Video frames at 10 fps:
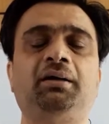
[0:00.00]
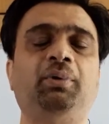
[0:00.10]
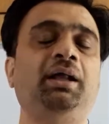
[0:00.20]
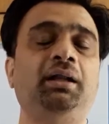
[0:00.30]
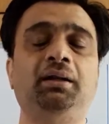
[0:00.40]

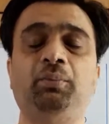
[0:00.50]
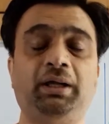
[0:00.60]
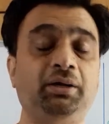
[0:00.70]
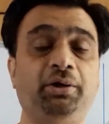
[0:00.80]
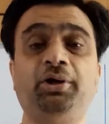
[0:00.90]
Well,
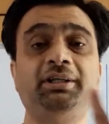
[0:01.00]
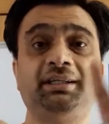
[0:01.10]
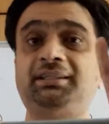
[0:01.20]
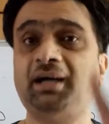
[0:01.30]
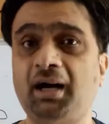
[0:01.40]
you're not in the
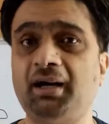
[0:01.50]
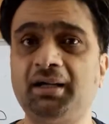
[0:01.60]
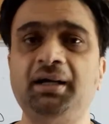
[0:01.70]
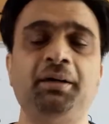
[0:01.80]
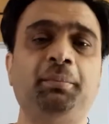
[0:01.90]

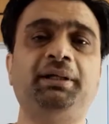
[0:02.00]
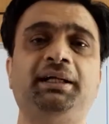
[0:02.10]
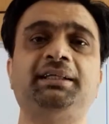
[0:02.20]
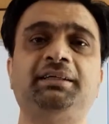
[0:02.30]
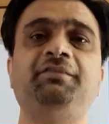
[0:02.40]
dark, but
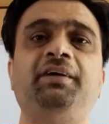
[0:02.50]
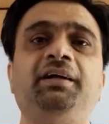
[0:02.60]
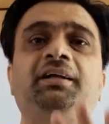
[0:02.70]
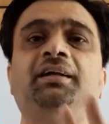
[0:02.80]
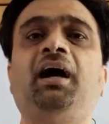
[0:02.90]
it's a
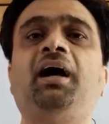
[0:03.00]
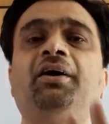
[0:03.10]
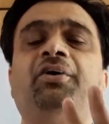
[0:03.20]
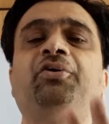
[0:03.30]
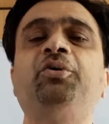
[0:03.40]
very
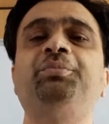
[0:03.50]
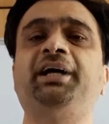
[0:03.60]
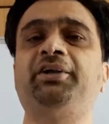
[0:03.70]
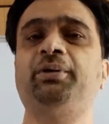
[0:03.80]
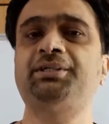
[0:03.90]
dark room
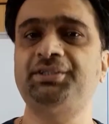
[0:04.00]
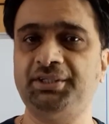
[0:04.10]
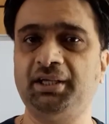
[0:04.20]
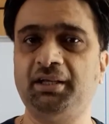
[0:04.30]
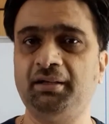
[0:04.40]
that you are
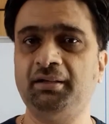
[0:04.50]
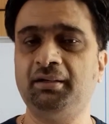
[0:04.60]
sitting in.